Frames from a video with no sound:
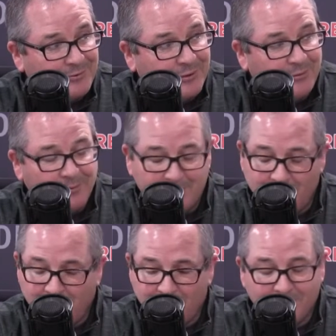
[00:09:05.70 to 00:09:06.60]
So
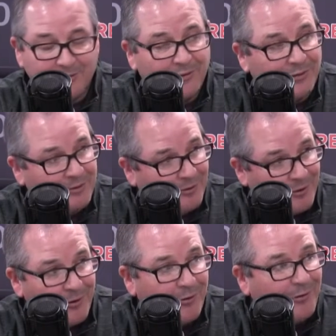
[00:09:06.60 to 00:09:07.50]
it's a good
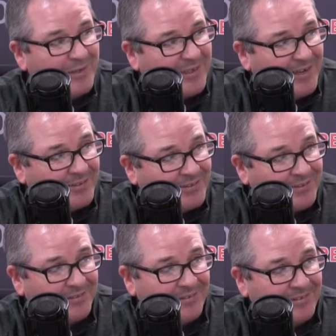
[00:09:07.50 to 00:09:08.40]
early
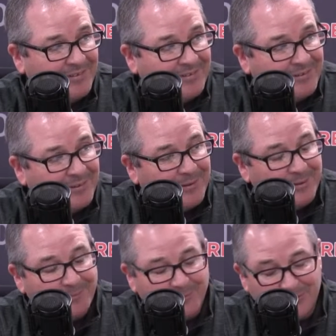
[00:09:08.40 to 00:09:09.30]
test.
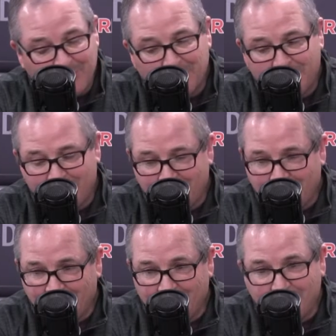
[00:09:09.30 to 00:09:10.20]
We'll
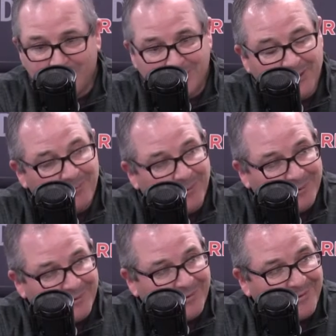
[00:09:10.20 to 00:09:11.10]
see
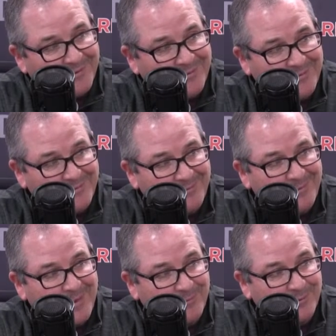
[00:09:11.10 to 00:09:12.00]
what
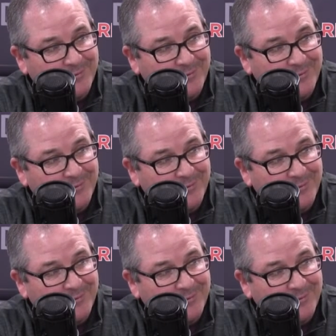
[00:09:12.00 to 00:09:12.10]
happens.